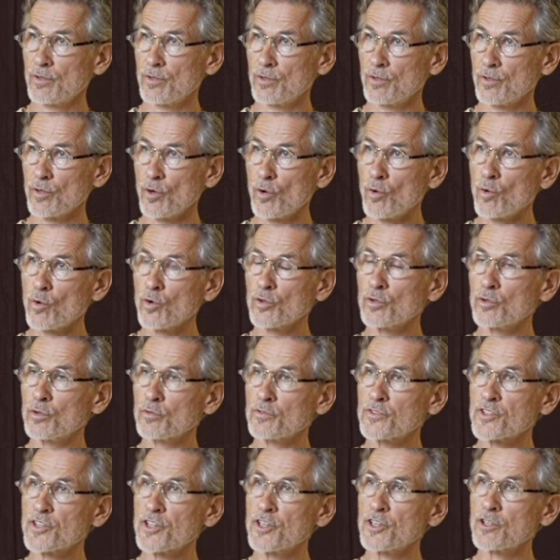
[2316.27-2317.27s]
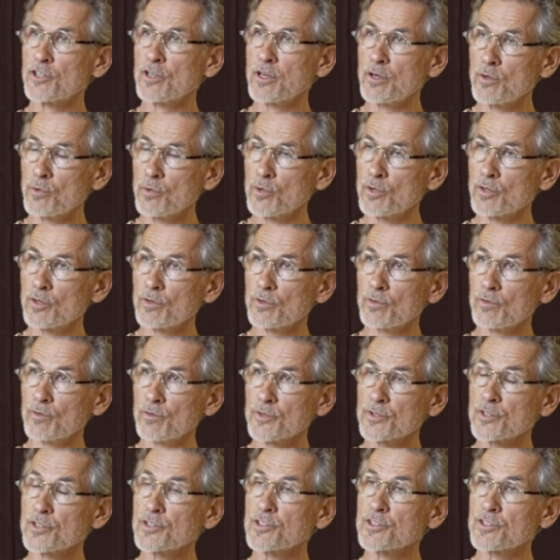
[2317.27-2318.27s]
The order of Saint Luke
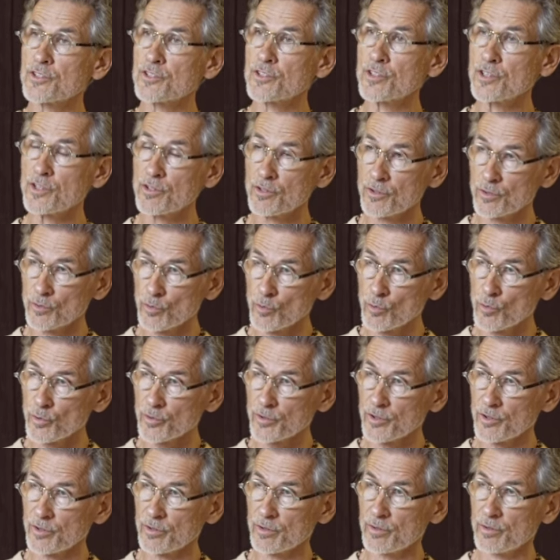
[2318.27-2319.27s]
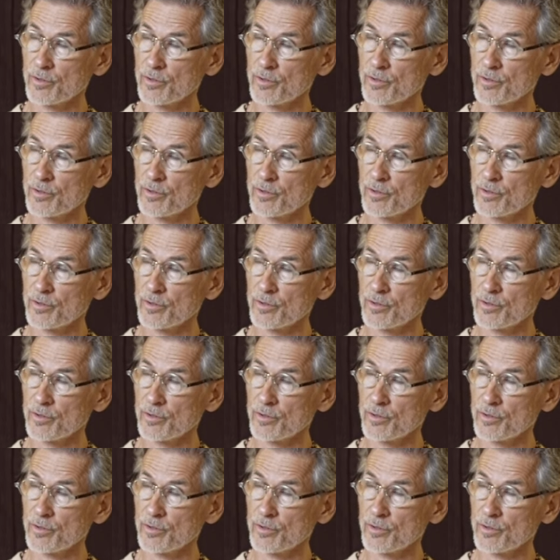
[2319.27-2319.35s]
was a secret order.